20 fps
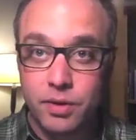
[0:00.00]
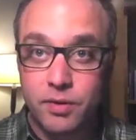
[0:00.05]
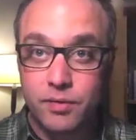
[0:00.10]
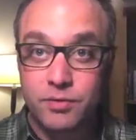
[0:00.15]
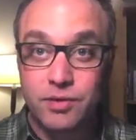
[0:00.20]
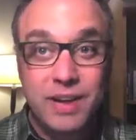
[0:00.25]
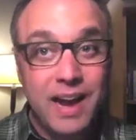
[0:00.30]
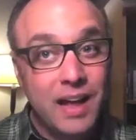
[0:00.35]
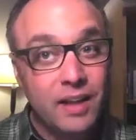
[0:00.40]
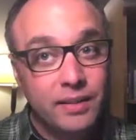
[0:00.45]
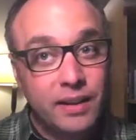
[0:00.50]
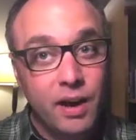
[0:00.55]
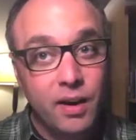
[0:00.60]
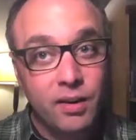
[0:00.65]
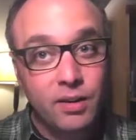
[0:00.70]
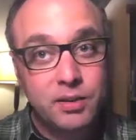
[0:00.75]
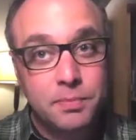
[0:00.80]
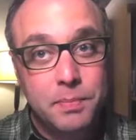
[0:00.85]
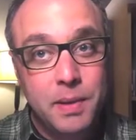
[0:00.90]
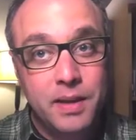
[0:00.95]
of childcare
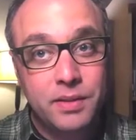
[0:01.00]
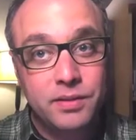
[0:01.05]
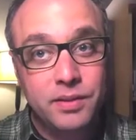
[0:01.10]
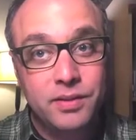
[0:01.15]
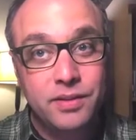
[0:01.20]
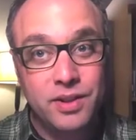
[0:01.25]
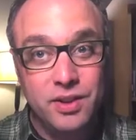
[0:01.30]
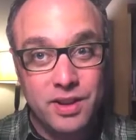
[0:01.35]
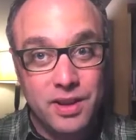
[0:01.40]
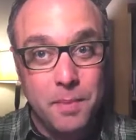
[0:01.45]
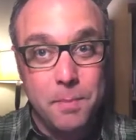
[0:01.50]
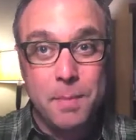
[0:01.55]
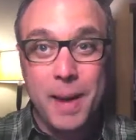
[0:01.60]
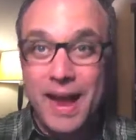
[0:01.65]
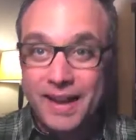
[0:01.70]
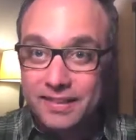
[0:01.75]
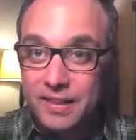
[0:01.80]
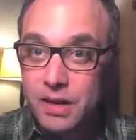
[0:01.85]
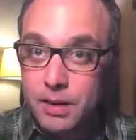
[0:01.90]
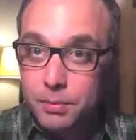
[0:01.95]
expenses and you can
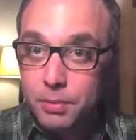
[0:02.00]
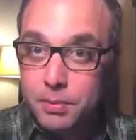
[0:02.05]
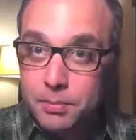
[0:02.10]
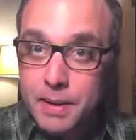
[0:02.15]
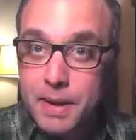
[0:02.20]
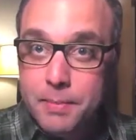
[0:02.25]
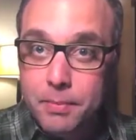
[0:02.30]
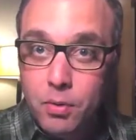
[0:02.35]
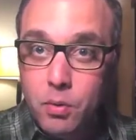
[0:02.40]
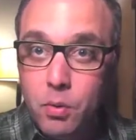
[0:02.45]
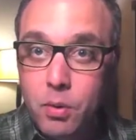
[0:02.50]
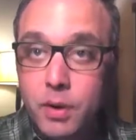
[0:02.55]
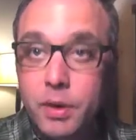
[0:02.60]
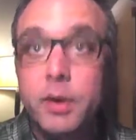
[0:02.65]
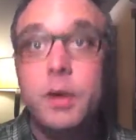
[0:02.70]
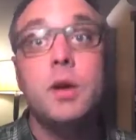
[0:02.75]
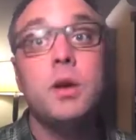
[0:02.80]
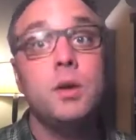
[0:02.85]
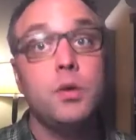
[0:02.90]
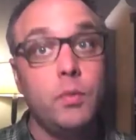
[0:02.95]
back that up with paperwork,